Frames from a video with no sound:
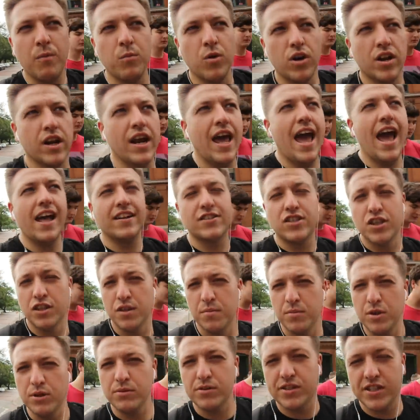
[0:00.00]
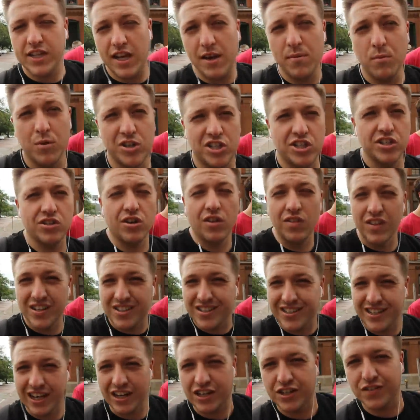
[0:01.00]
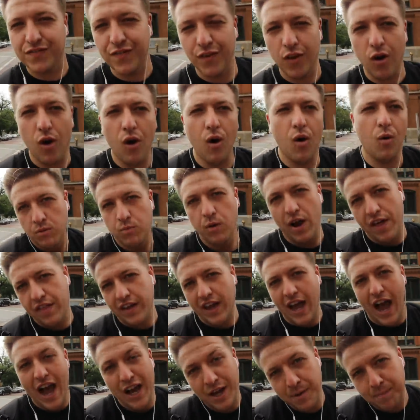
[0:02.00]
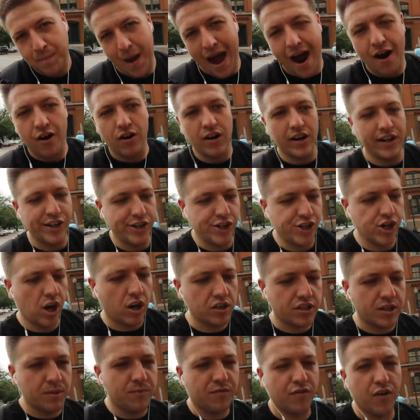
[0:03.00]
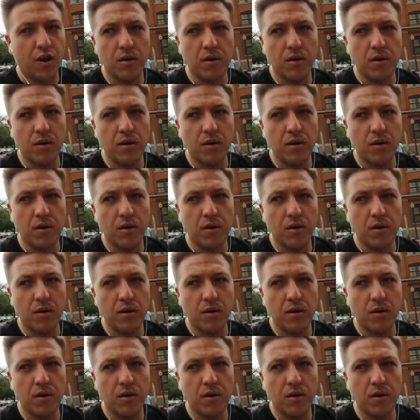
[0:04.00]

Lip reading: then we're gonna head to the museum, which is on the sixth floor where the guy apparently shot him